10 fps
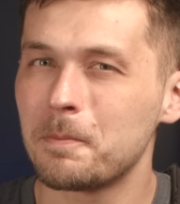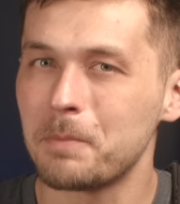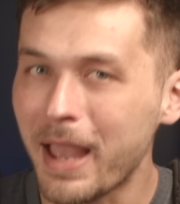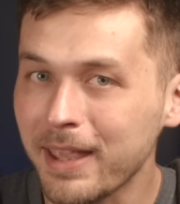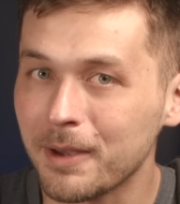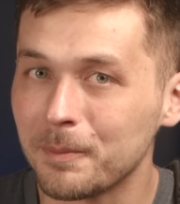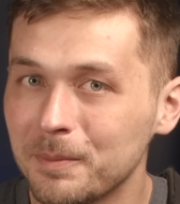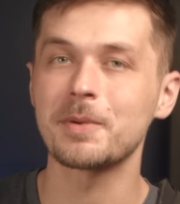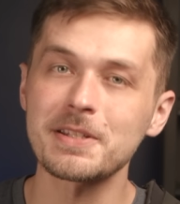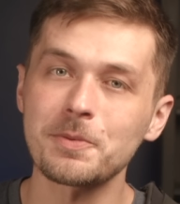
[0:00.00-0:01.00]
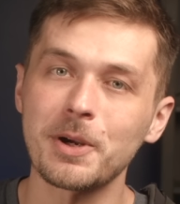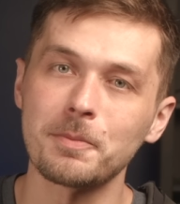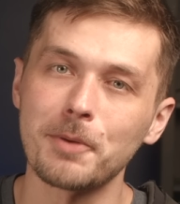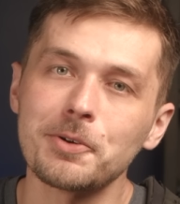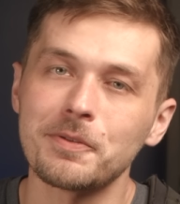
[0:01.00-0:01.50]
pay them. The best way to
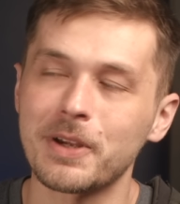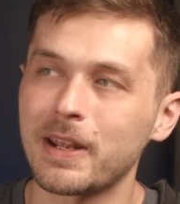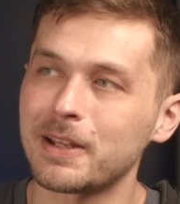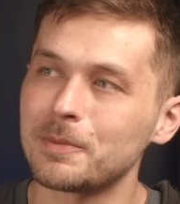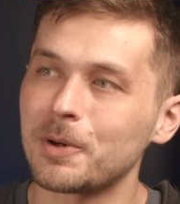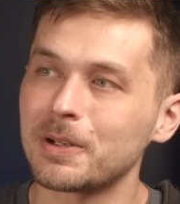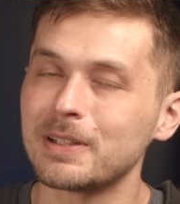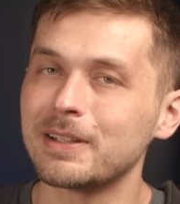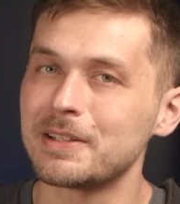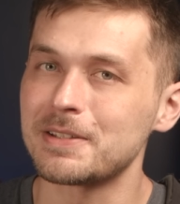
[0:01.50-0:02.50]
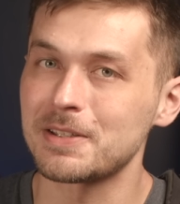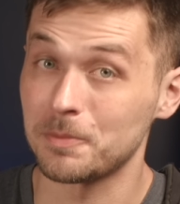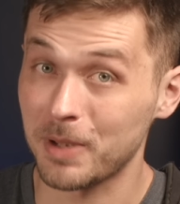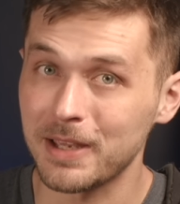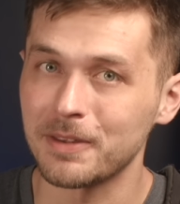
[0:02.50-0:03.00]
motivate anybody is to
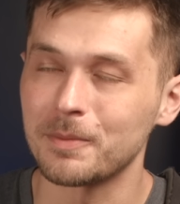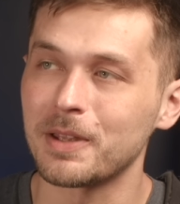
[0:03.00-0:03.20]
pay them,